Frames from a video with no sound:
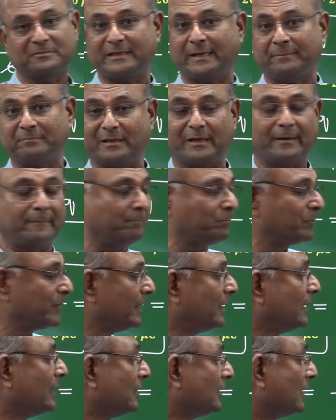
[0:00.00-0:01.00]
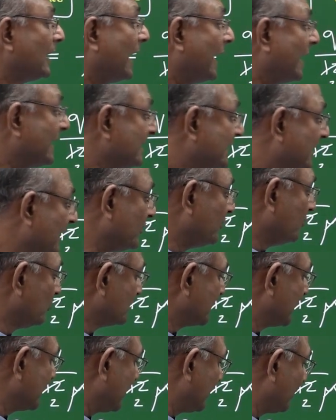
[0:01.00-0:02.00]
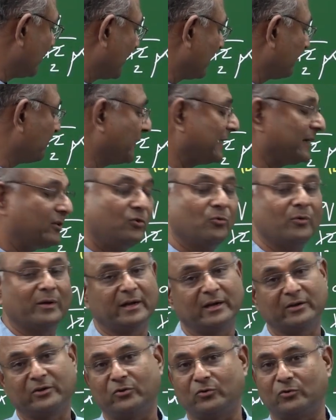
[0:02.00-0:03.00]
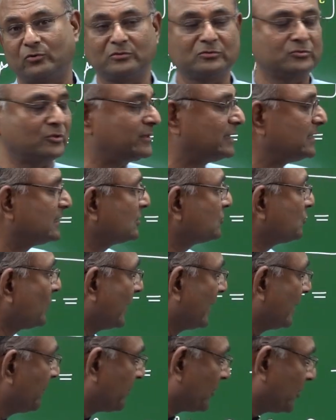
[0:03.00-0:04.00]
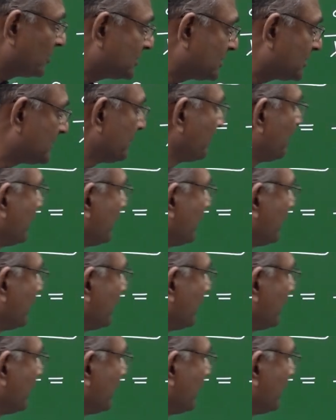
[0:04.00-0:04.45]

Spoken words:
same thing. And then using that you can find Q1 and Q2. So this is one approach,